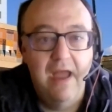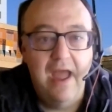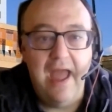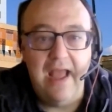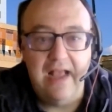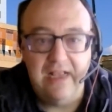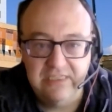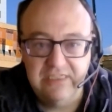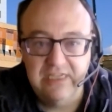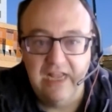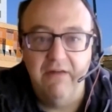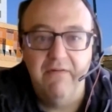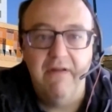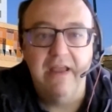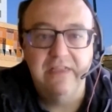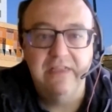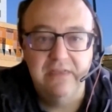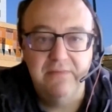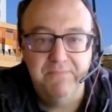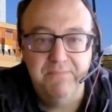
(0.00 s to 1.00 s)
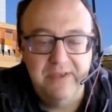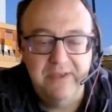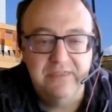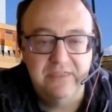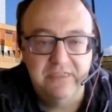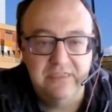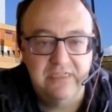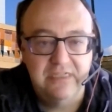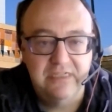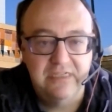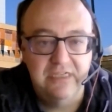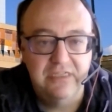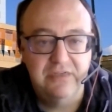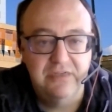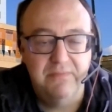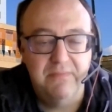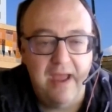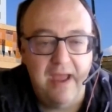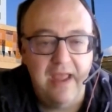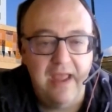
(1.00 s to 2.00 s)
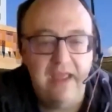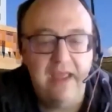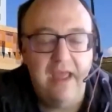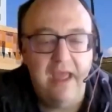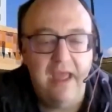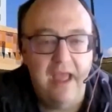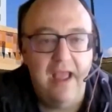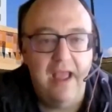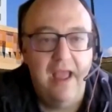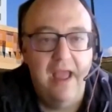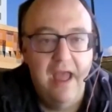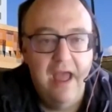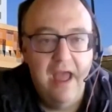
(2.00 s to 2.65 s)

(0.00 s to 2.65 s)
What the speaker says: accelerated business decision making,